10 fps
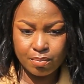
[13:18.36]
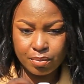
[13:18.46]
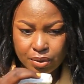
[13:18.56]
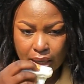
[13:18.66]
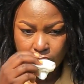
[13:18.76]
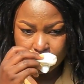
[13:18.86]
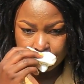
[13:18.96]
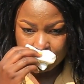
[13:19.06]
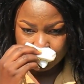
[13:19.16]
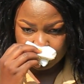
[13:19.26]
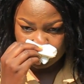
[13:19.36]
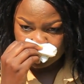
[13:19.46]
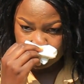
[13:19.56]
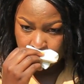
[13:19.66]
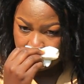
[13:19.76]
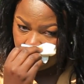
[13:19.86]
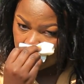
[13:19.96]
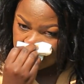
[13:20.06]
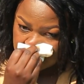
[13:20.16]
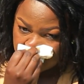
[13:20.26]
and the only person you used to lean
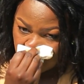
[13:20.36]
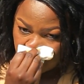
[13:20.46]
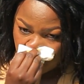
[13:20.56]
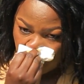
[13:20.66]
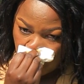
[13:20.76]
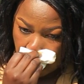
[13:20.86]
on is normal.